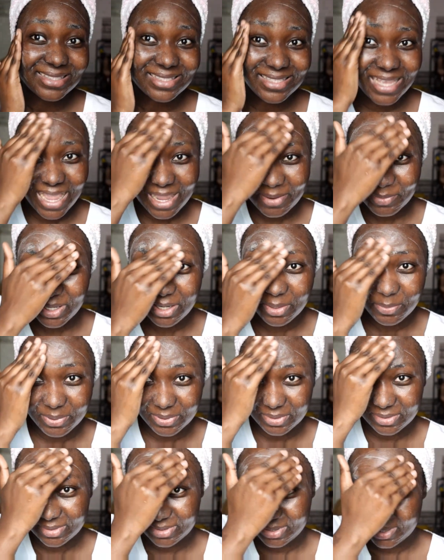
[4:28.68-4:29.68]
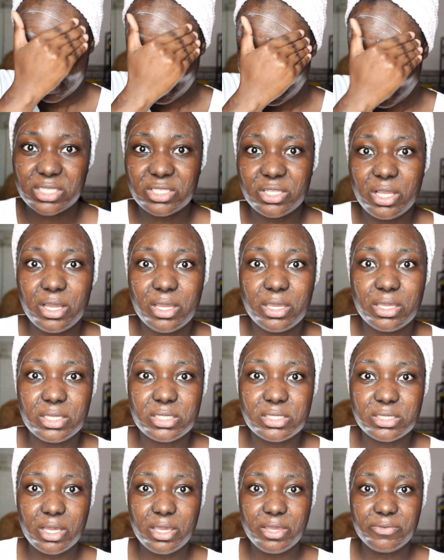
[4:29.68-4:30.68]
Time up.
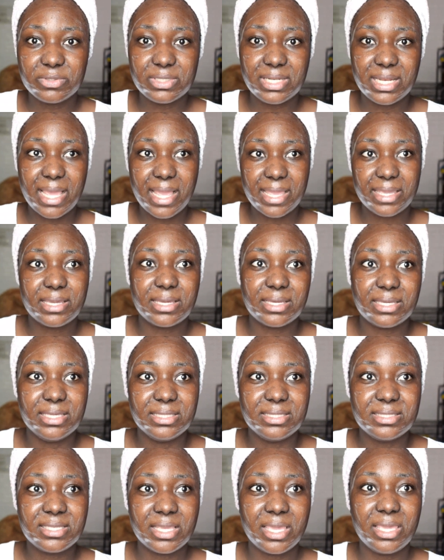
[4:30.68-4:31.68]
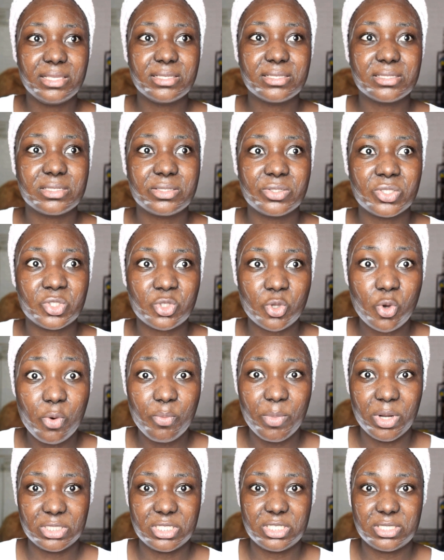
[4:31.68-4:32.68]
It's not even like it takes so
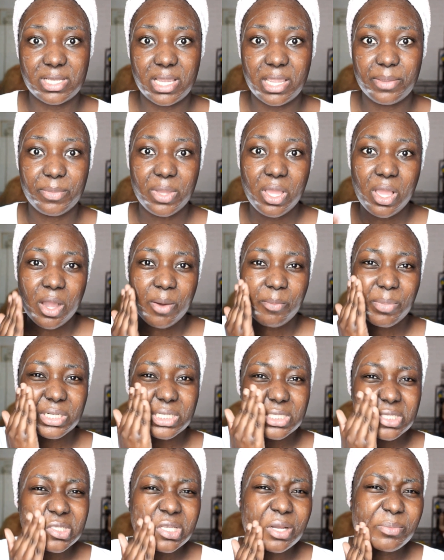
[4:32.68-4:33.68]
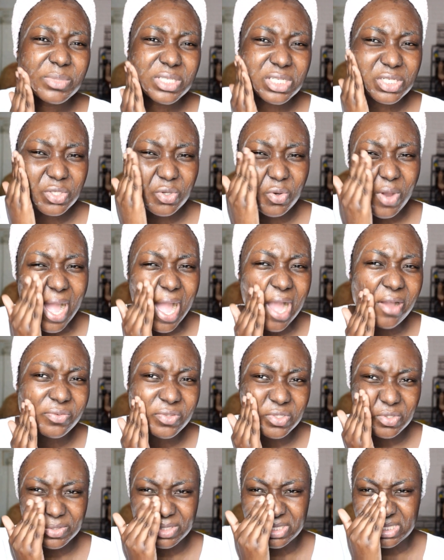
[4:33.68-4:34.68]
much time, but it's something you have
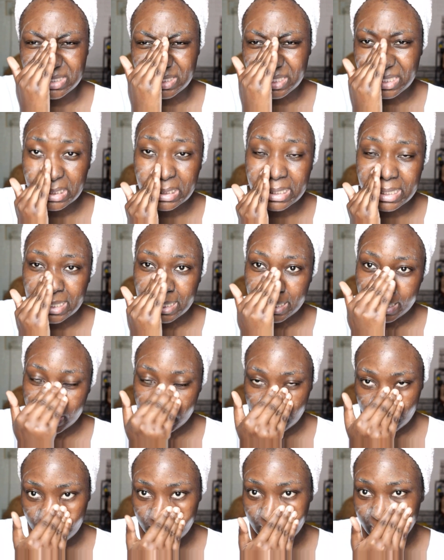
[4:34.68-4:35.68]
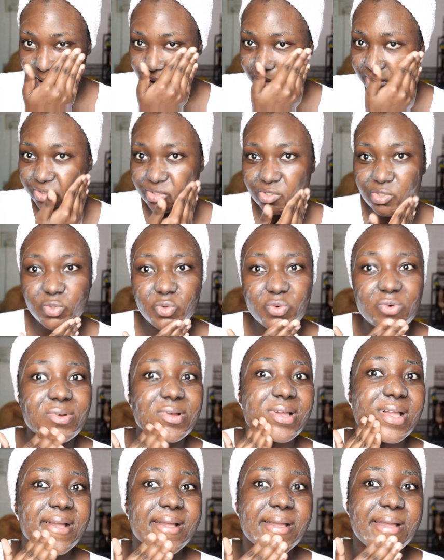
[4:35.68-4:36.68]
to gently do.
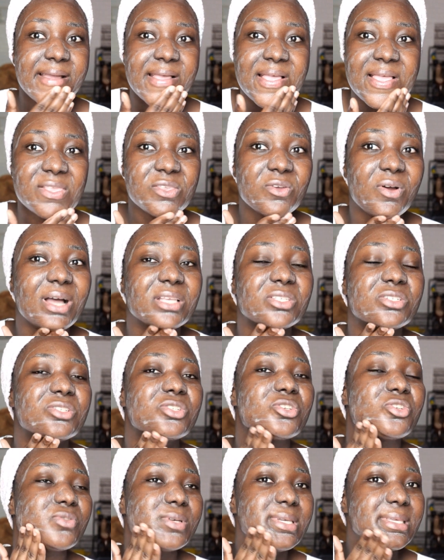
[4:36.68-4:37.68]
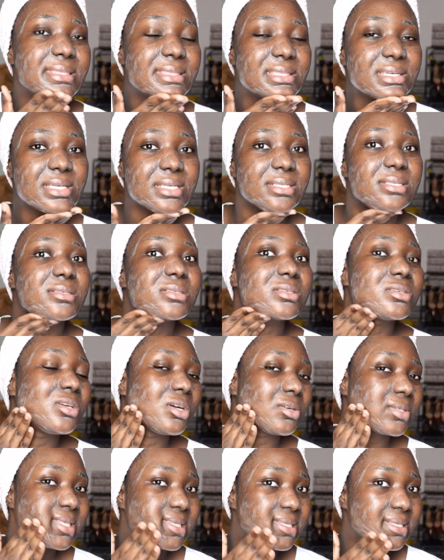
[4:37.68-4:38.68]
So as you're doing this,
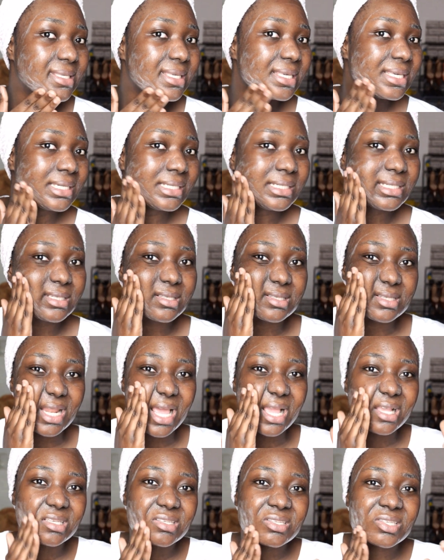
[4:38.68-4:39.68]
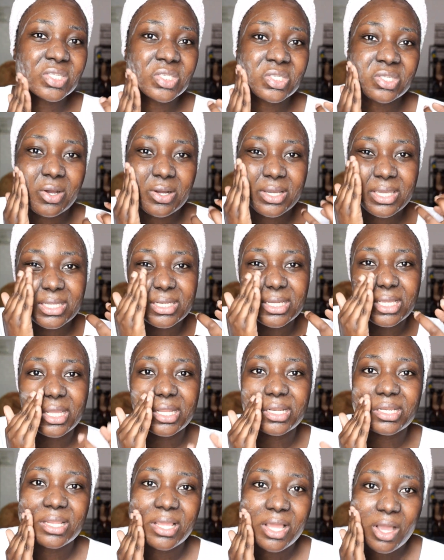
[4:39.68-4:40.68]
your skin is like sucking
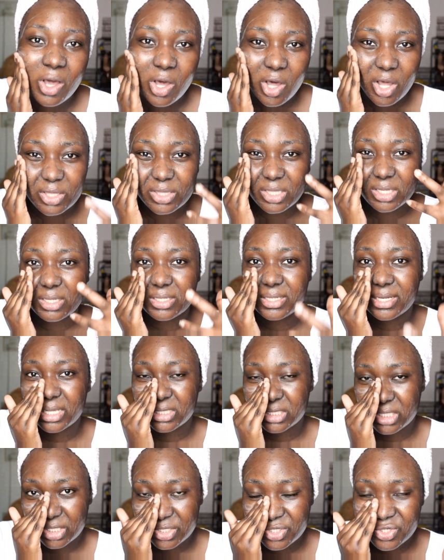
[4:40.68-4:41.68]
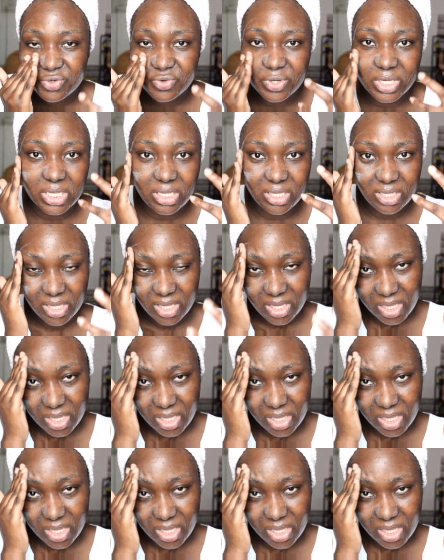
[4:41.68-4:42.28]
it, all the necessary